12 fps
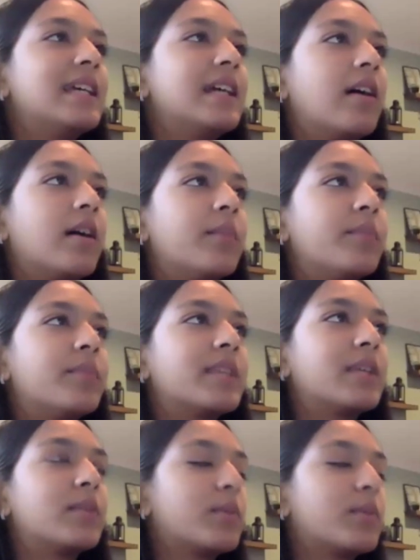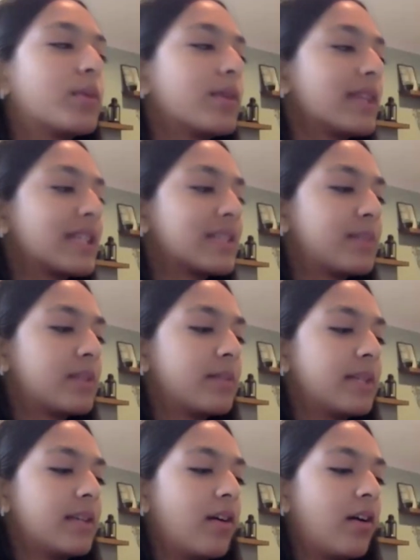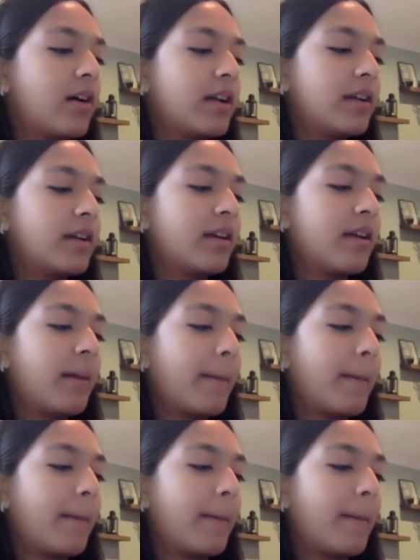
we were doing an experiment on